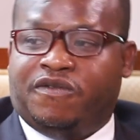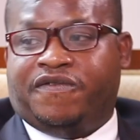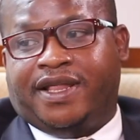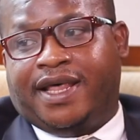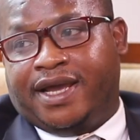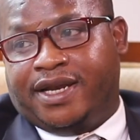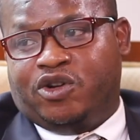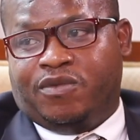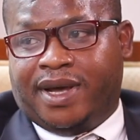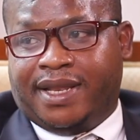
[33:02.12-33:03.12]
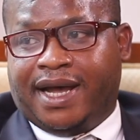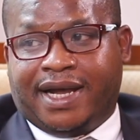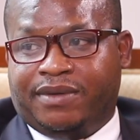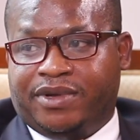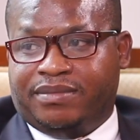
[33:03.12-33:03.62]
father and no mother
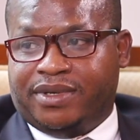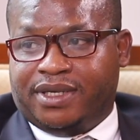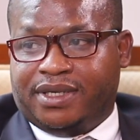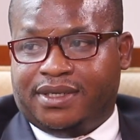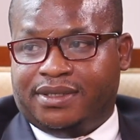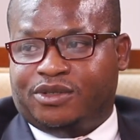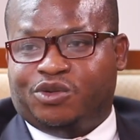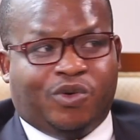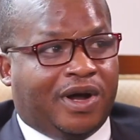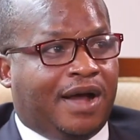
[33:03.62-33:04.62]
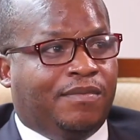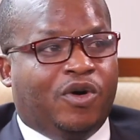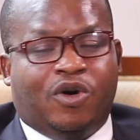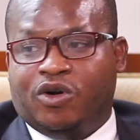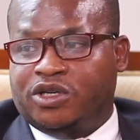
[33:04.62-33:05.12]
ka baby. So I'm
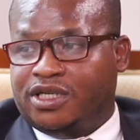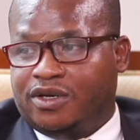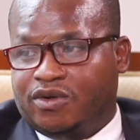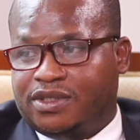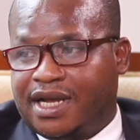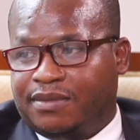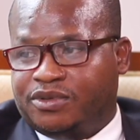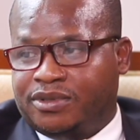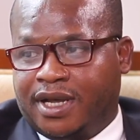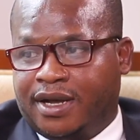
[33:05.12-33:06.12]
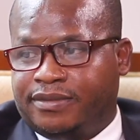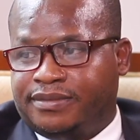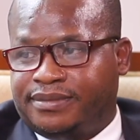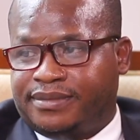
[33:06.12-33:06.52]
all she looks up to now.